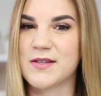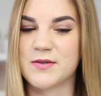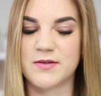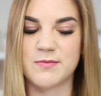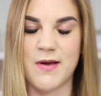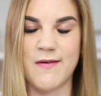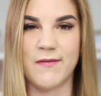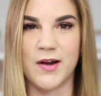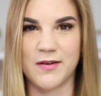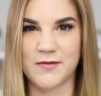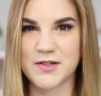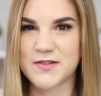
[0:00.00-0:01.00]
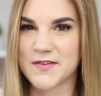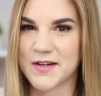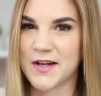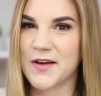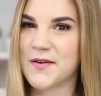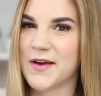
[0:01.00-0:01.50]
This was my very first
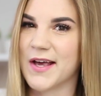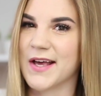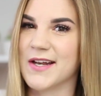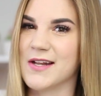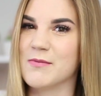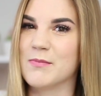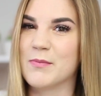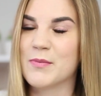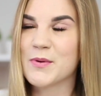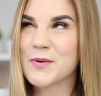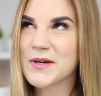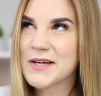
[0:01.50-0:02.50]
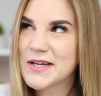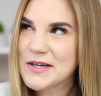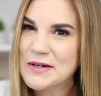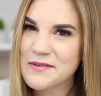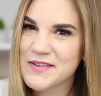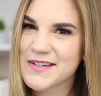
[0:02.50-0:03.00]
video and I'm pretty
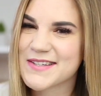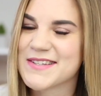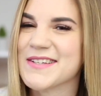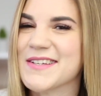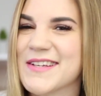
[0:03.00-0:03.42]
nervous.